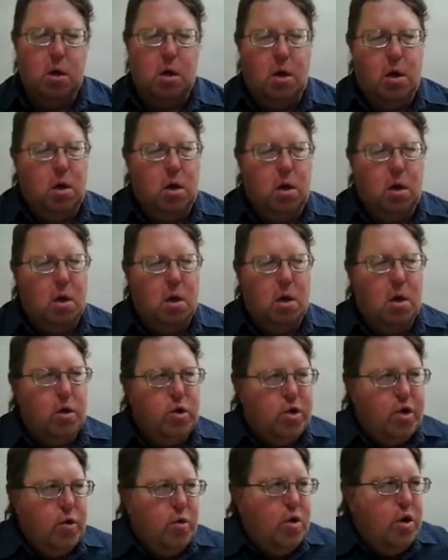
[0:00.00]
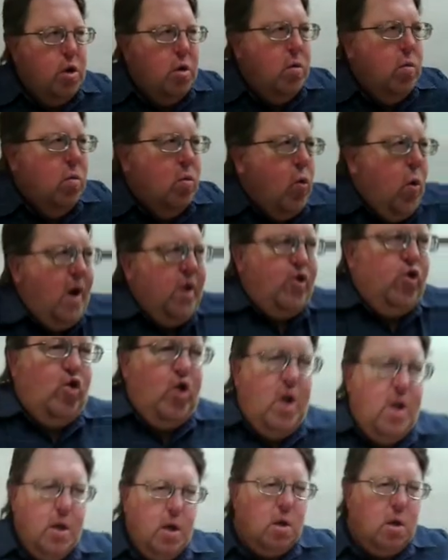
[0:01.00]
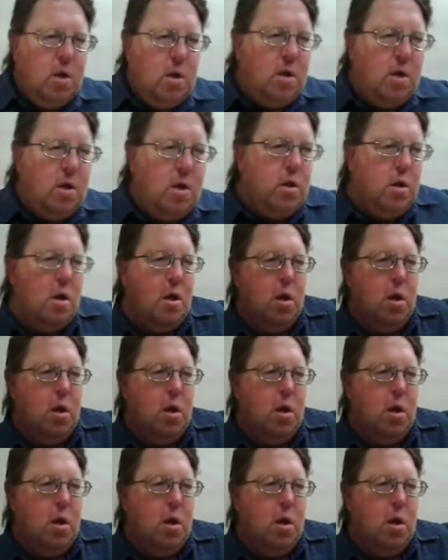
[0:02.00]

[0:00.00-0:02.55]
Do you question and